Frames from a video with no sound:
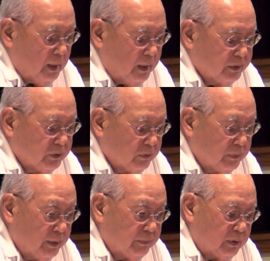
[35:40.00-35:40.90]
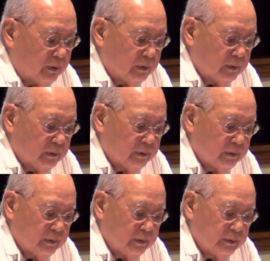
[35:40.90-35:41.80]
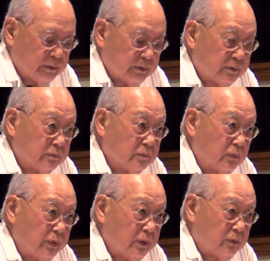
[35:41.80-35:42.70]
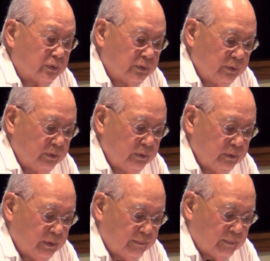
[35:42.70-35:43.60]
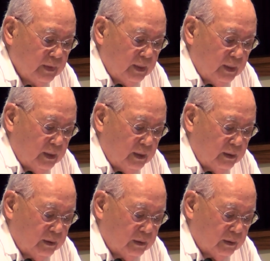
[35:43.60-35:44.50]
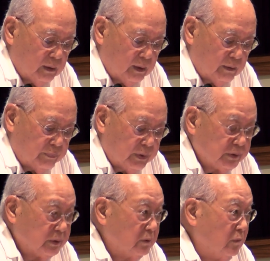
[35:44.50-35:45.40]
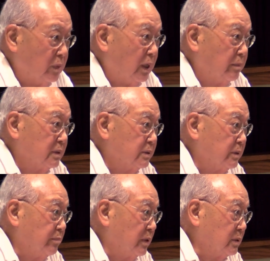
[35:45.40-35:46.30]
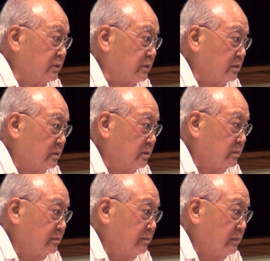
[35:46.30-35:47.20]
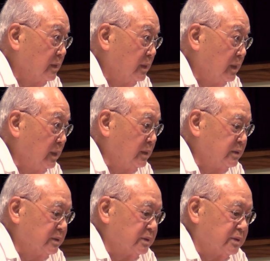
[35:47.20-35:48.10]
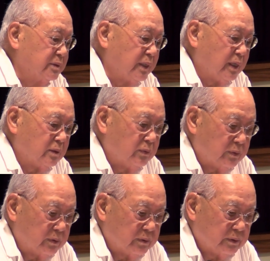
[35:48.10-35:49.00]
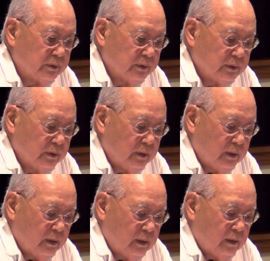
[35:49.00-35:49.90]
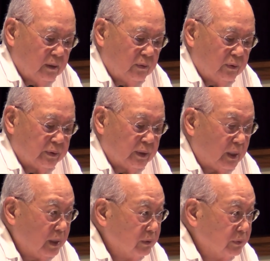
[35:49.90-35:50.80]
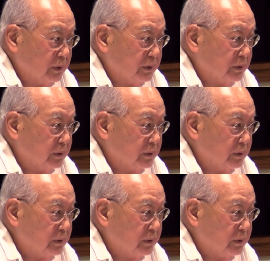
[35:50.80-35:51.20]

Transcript: I still remember just a week or two in uh, President Obama's departure, and his exact words were the Irish